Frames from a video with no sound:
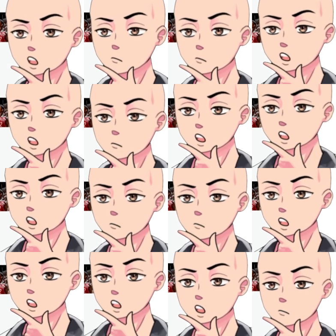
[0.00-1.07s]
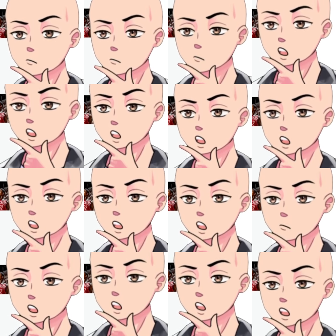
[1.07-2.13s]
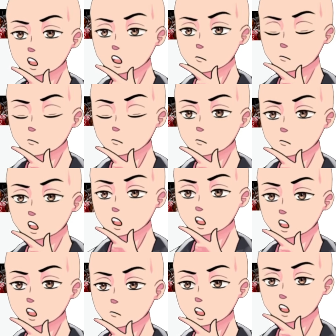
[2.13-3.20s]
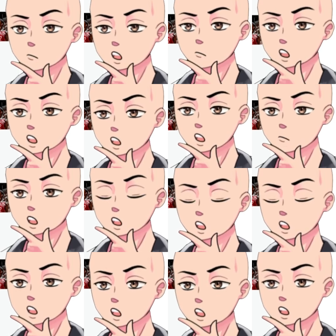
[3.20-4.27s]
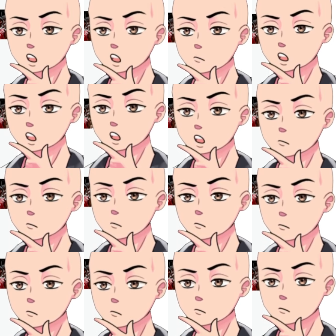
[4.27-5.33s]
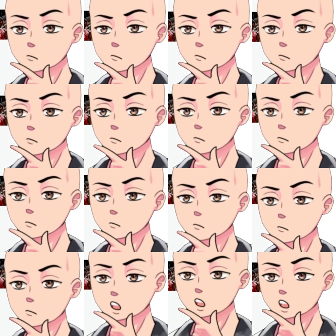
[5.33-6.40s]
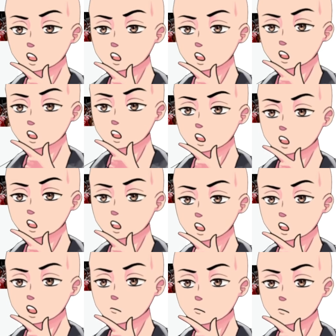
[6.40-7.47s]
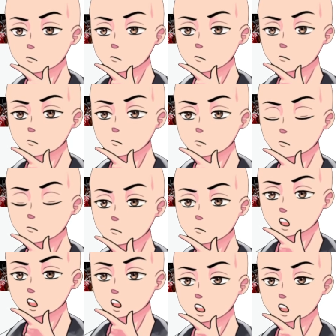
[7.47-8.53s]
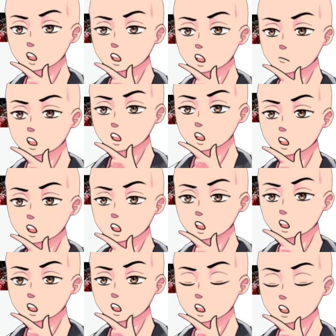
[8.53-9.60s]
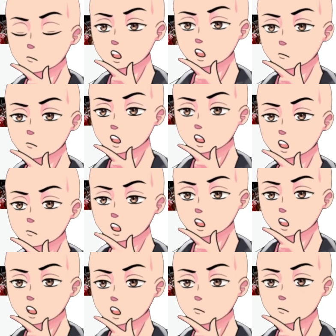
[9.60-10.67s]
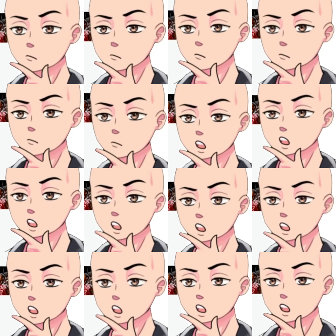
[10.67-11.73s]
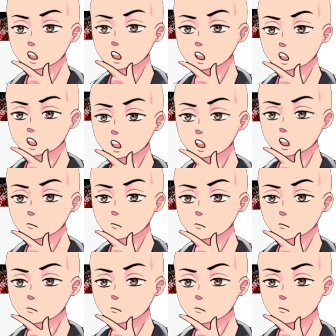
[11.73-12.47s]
the people in charge, whatever you want to call them, you know, the deep state, whatever you want to call them, they are intentionally attacking anime and manga,